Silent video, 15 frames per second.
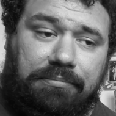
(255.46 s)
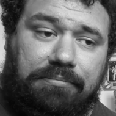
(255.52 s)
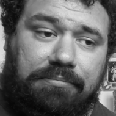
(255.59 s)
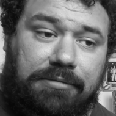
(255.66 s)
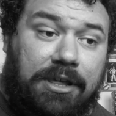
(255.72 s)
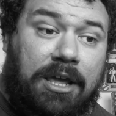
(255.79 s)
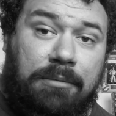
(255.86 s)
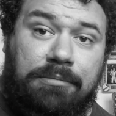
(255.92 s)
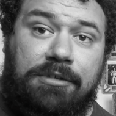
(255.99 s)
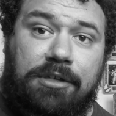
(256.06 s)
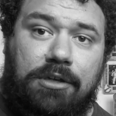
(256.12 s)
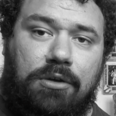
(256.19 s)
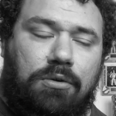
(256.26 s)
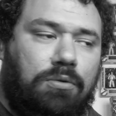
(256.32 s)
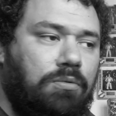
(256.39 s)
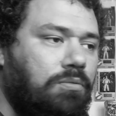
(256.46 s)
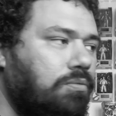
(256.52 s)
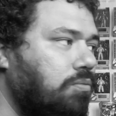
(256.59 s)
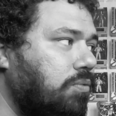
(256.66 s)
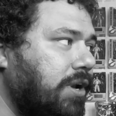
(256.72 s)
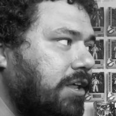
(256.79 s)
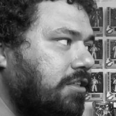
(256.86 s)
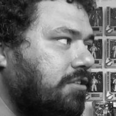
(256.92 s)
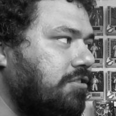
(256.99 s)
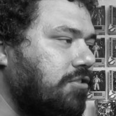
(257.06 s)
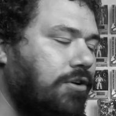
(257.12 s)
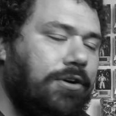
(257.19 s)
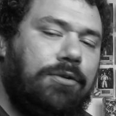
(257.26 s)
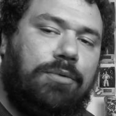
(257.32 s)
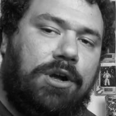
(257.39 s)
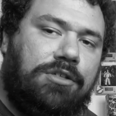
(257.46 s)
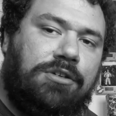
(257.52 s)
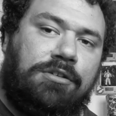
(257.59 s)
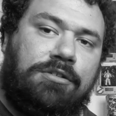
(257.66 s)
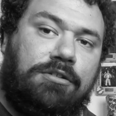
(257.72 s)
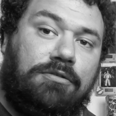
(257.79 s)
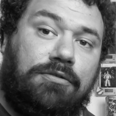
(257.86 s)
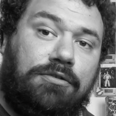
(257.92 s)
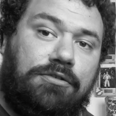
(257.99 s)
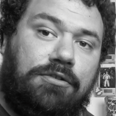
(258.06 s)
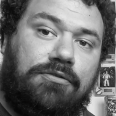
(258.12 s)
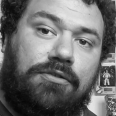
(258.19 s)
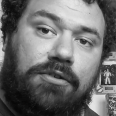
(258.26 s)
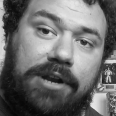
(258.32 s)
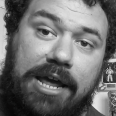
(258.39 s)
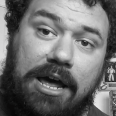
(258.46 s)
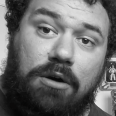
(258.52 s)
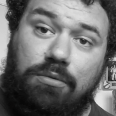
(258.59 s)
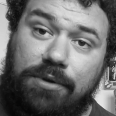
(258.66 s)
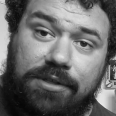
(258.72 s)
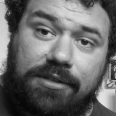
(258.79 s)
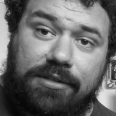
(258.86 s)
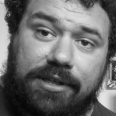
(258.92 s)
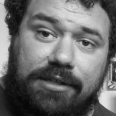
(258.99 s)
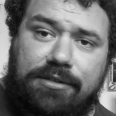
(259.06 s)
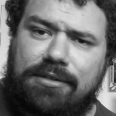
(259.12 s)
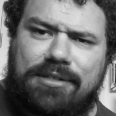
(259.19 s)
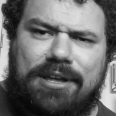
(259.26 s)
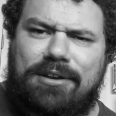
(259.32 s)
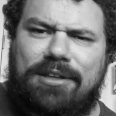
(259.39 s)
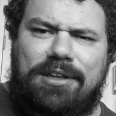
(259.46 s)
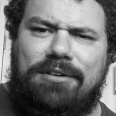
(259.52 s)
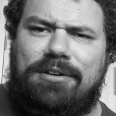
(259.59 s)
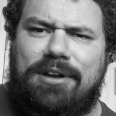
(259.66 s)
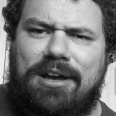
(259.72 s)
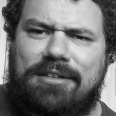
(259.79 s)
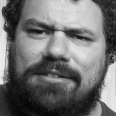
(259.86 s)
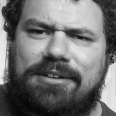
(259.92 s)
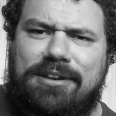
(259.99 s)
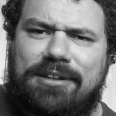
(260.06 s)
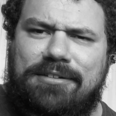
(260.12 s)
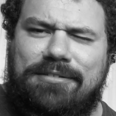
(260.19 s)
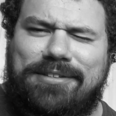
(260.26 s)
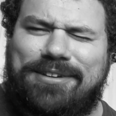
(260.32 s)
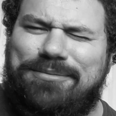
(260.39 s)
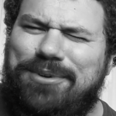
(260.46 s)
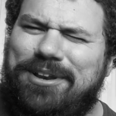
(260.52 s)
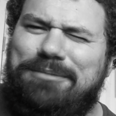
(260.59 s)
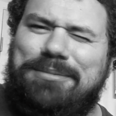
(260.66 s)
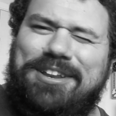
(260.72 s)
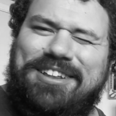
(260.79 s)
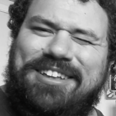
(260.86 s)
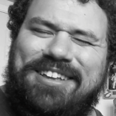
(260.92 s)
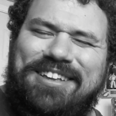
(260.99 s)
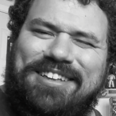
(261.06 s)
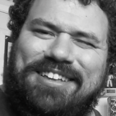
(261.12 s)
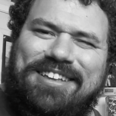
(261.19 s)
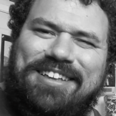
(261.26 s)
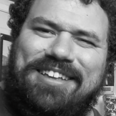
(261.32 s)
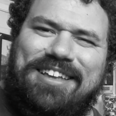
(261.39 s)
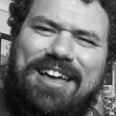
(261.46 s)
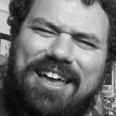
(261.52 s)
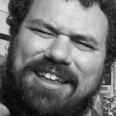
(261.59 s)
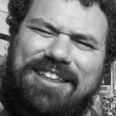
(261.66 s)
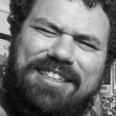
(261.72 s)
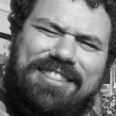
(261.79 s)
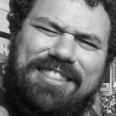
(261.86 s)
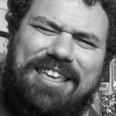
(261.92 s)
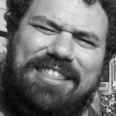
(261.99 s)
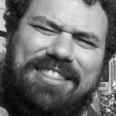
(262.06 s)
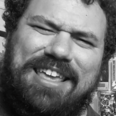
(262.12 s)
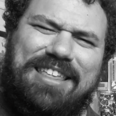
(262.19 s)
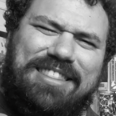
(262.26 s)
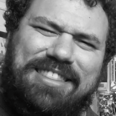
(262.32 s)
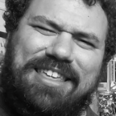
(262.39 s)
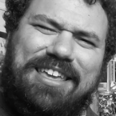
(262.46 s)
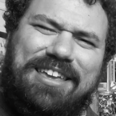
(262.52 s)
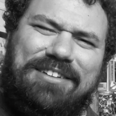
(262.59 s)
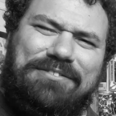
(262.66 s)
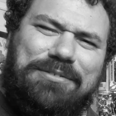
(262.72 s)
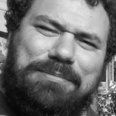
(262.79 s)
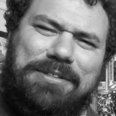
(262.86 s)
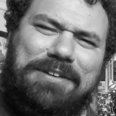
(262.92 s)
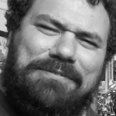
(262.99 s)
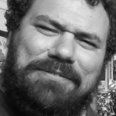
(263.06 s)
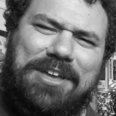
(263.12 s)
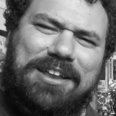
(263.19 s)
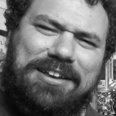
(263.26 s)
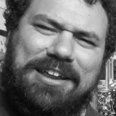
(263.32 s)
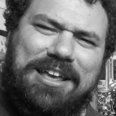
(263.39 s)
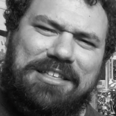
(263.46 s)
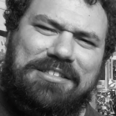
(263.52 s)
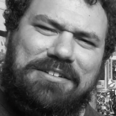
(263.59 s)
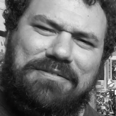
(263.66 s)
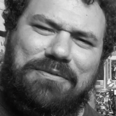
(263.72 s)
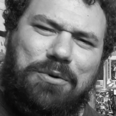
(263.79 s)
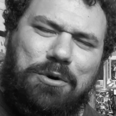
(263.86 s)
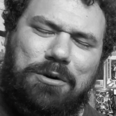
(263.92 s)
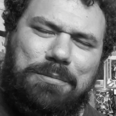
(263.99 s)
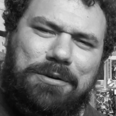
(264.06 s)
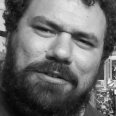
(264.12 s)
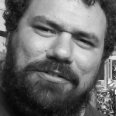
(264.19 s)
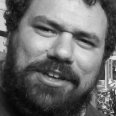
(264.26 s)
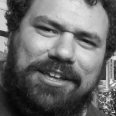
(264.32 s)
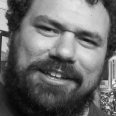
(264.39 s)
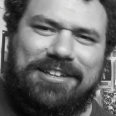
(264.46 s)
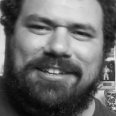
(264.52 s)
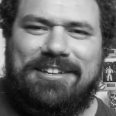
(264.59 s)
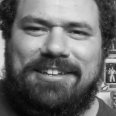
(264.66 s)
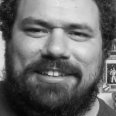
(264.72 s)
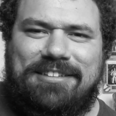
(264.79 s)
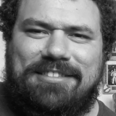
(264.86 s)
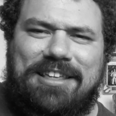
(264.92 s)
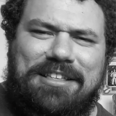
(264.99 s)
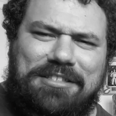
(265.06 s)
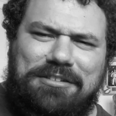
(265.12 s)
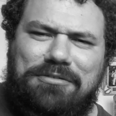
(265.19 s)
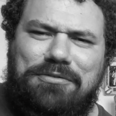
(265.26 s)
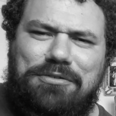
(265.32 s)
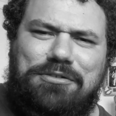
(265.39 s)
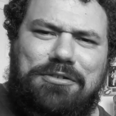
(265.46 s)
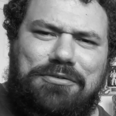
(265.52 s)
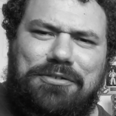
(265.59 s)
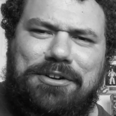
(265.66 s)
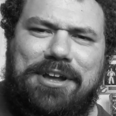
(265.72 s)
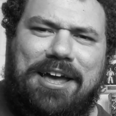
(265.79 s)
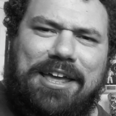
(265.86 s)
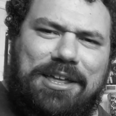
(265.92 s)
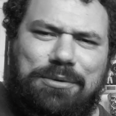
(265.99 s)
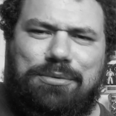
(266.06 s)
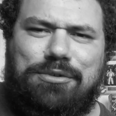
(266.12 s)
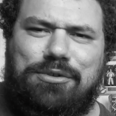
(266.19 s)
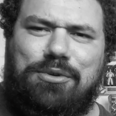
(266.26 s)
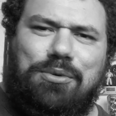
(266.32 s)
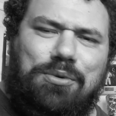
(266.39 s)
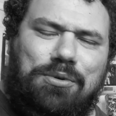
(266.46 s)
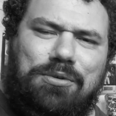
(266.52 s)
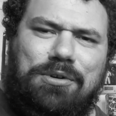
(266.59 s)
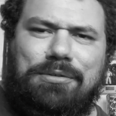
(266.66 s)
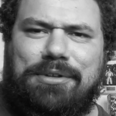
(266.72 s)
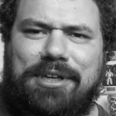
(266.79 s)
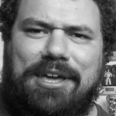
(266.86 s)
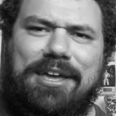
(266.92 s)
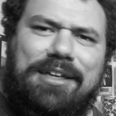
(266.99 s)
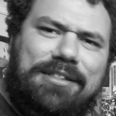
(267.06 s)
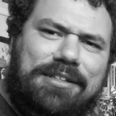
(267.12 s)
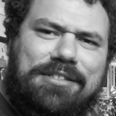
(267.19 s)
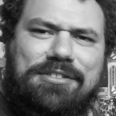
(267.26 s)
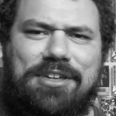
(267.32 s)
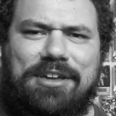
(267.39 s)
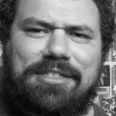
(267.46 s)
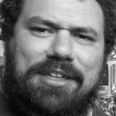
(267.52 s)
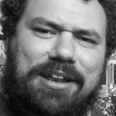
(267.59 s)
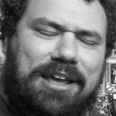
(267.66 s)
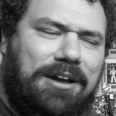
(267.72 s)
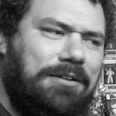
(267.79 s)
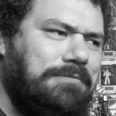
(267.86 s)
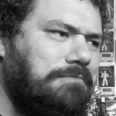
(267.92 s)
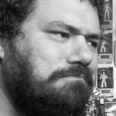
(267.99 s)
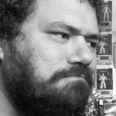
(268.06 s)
the MCU, when I started watching Silver Surfer now, recently, just out of curiosity, because I was like, wait a minute. Isn't that thing from that Fantastic Four movie? That Silver Surfer guy, he was cool. Okay, let's check that out.